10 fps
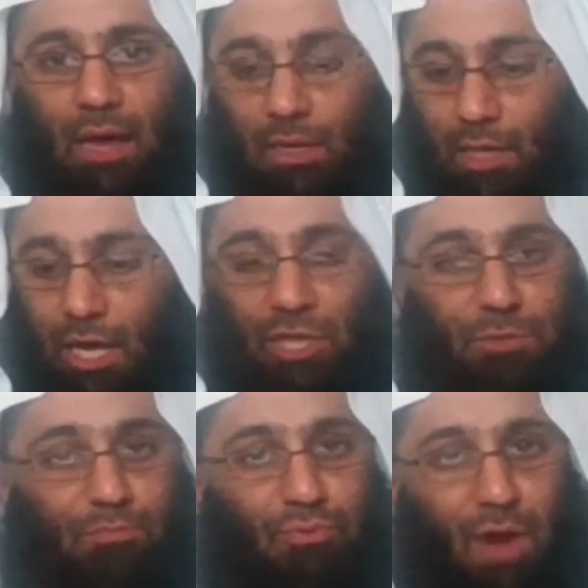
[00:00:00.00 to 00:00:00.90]
Allah
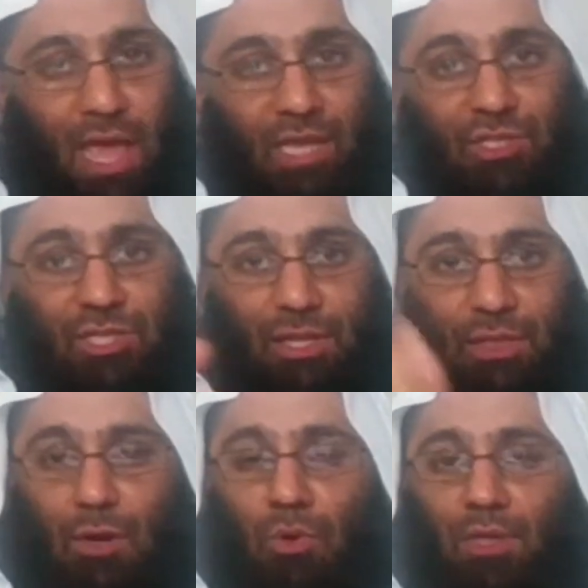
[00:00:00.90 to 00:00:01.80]
is praising
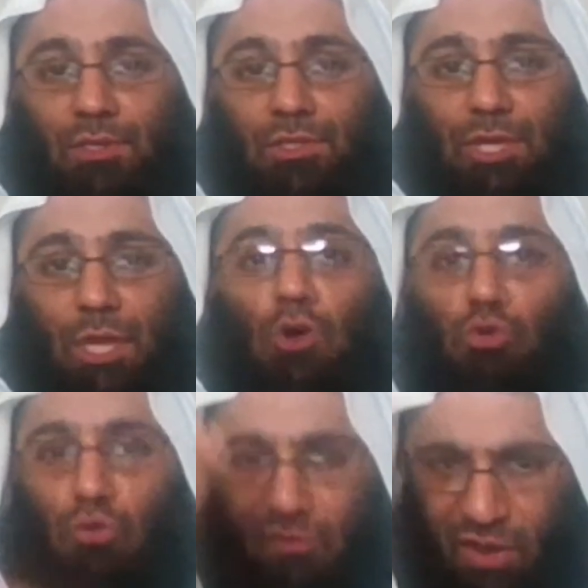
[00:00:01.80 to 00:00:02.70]
the ones
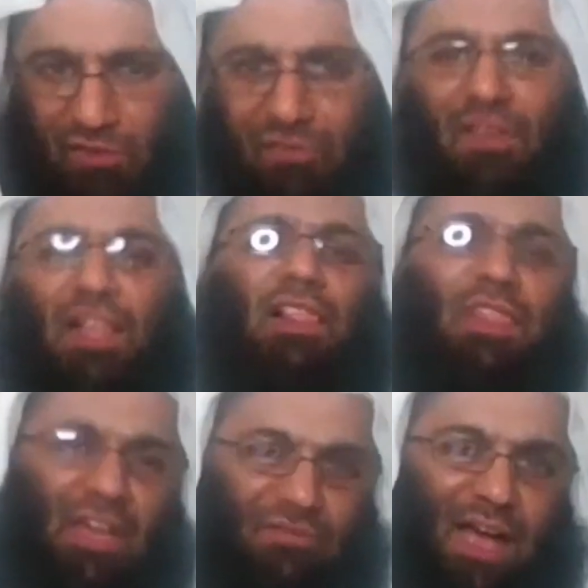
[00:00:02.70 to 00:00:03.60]
who fulfill
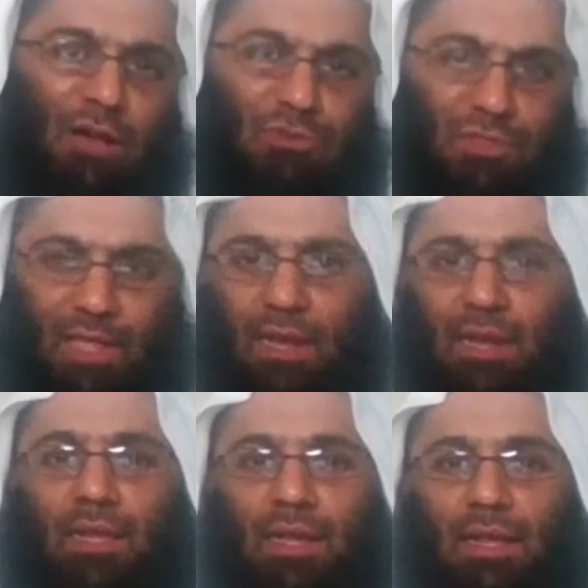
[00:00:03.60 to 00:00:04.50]
their vows then,